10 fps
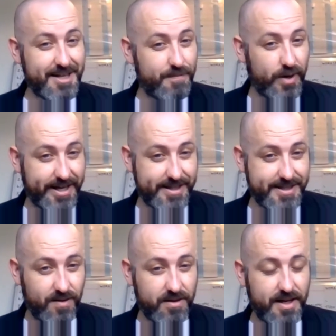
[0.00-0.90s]
bit, let's break it
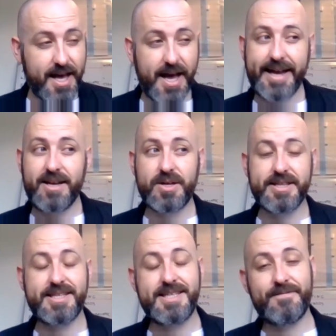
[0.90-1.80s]
down and look
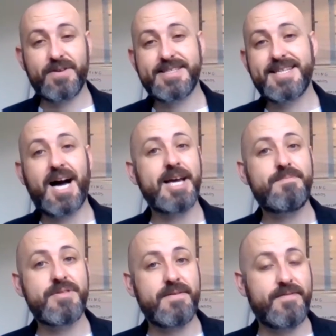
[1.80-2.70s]
at the different
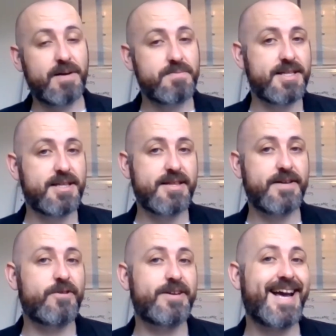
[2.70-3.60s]
types of obstacles, the
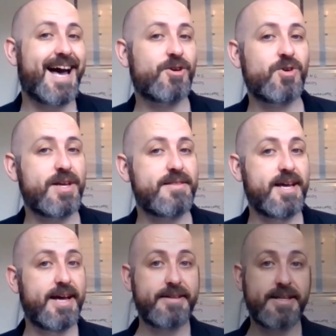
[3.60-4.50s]
different categories